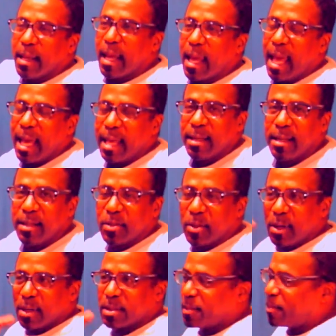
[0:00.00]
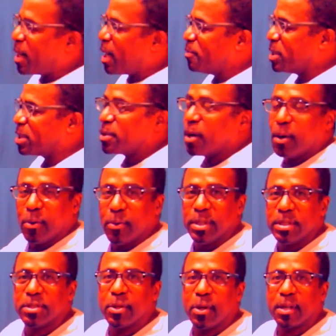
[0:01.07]
Andy talked about, Mr.
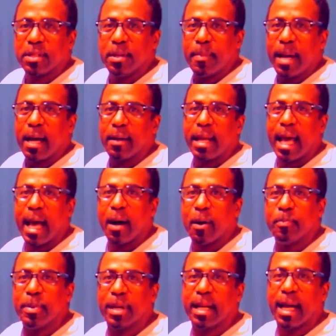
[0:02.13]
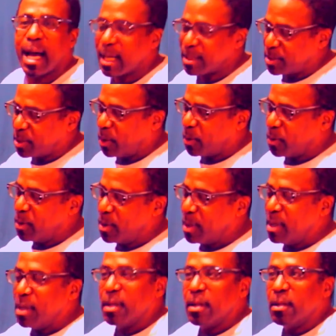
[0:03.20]
Owens talked about how Picasso
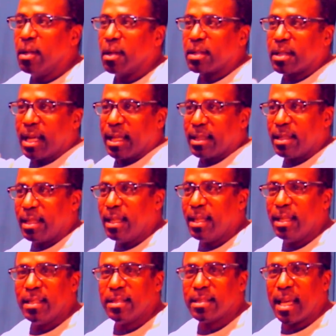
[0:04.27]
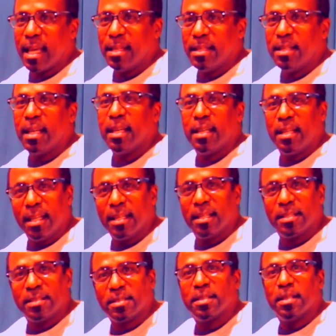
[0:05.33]
looked at these and did
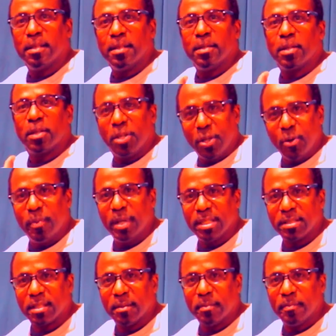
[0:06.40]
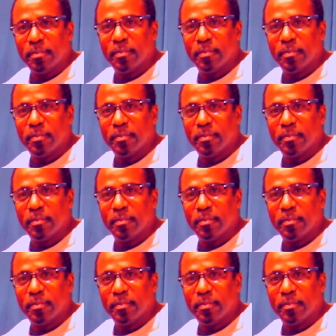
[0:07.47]
his cubism.